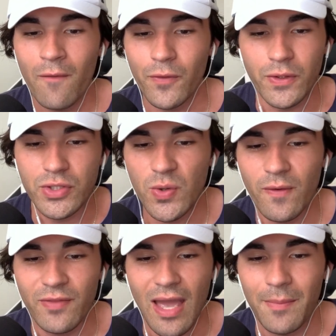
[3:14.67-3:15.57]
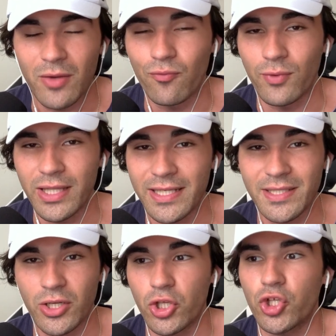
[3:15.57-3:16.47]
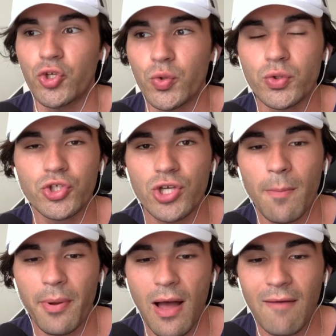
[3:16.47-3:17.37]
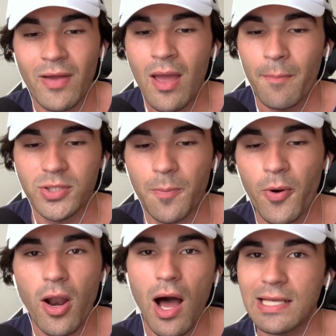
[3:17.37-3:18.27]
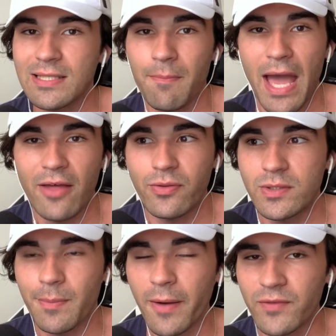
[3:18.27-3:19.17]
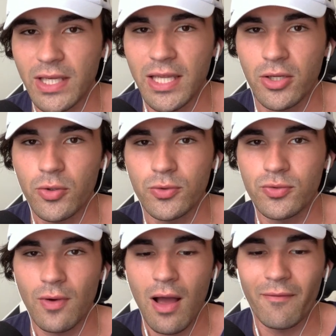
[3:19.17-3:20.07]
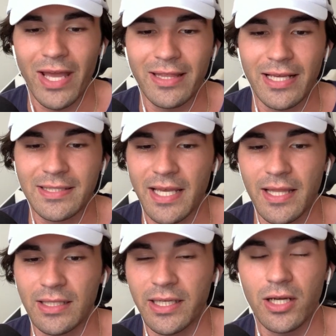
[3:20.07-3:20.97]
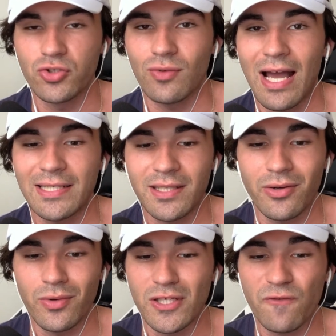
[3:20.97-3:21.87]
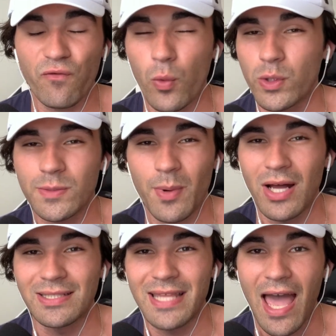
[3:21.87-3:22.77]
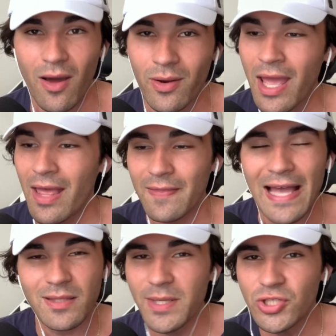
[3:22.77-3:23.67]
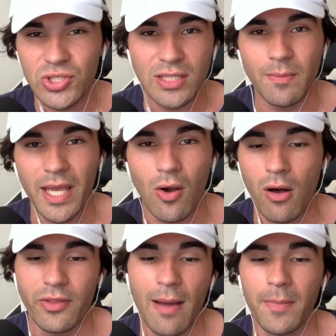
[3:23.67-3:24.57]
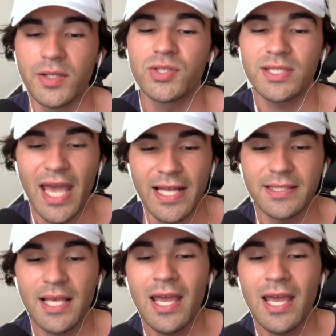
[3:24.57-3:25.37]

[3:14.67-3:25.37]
for the two of them, it really isn't a huge jump off, but to put Austin Matthews above Nikita Kucherov and then say that Leon Draisaitl is 4 spots down, that to me just doesn't make all that much sense.